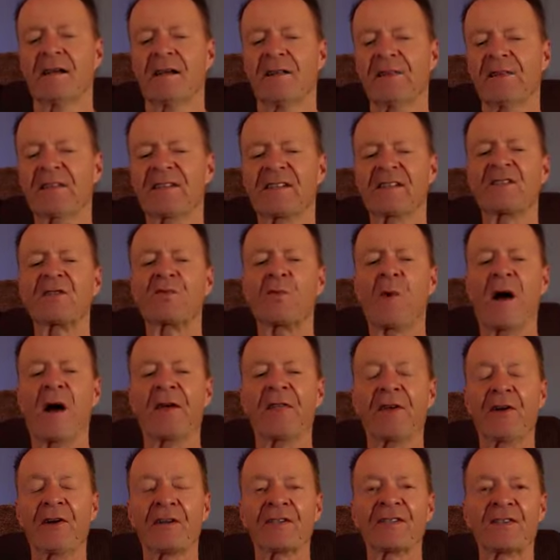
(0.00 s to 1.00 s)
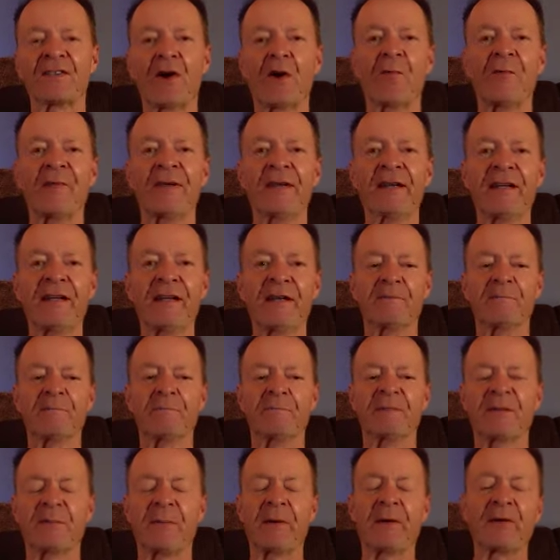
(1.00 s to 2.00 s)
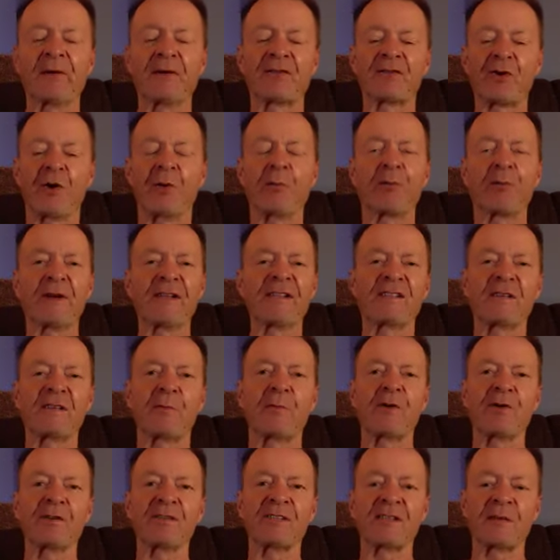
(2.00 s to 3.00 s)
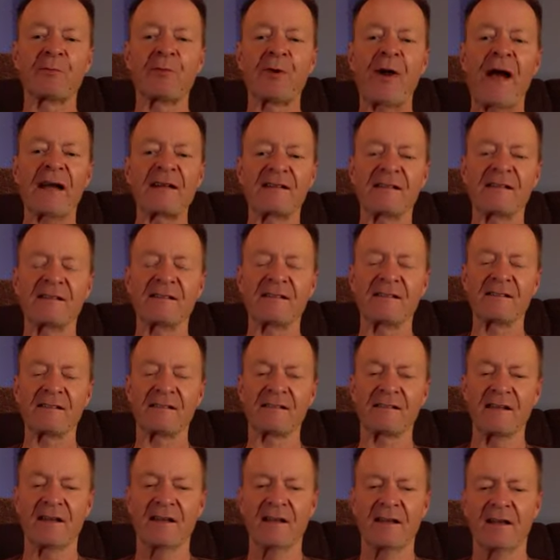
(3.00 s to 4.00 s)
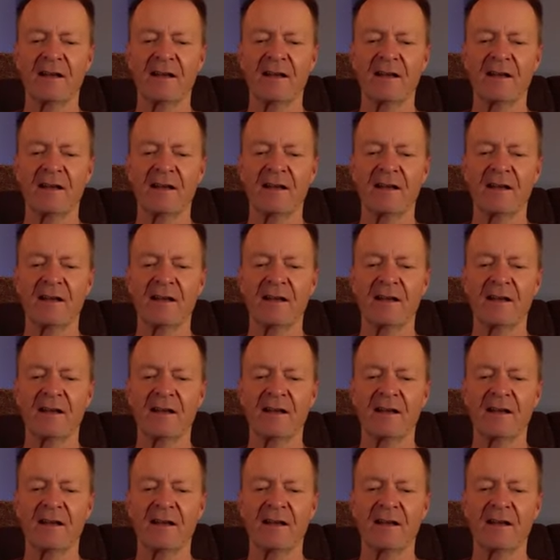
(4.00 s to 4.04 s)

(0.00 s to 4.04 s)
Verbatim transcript: This is why there are so many spiritual principles and practices.